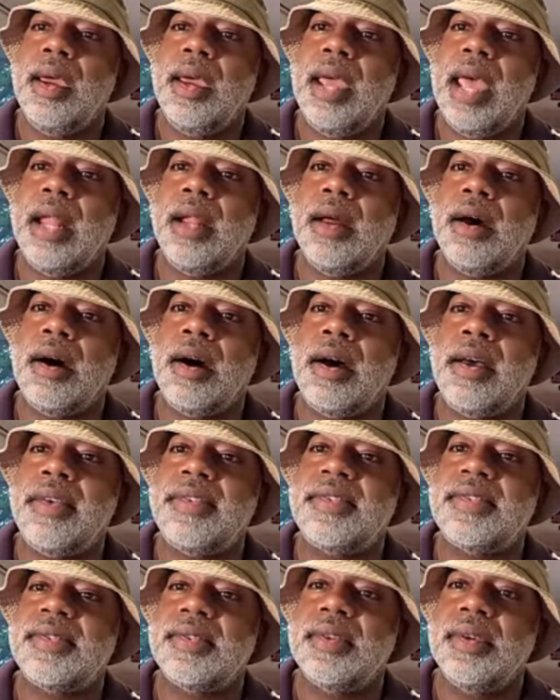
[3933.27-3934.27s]
and
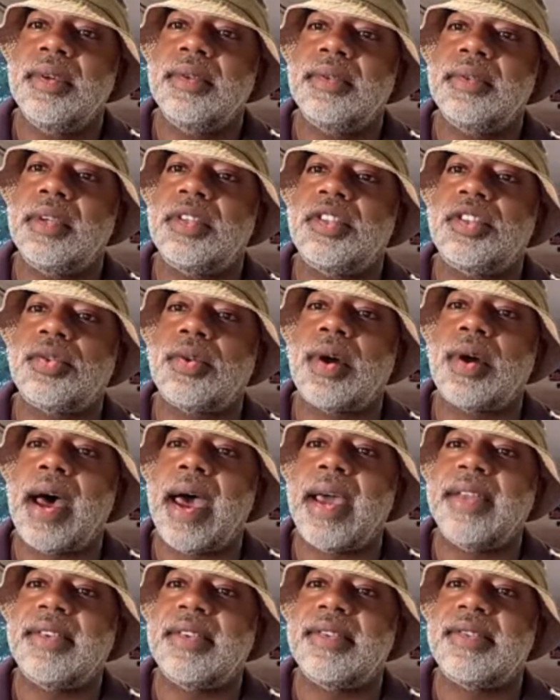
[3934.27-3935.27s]
us to
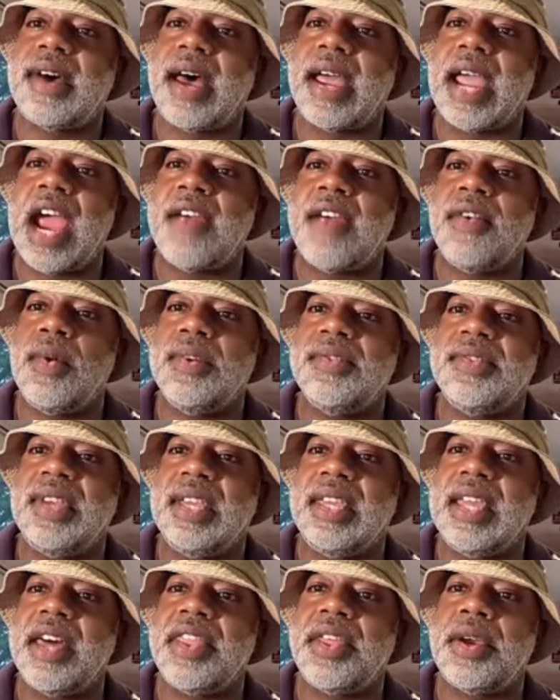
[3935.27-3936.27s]
try to tie everyone
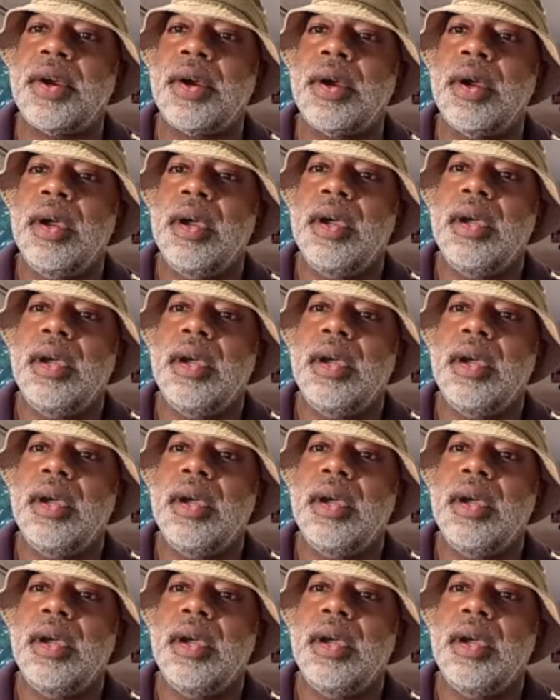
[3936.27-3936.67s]
together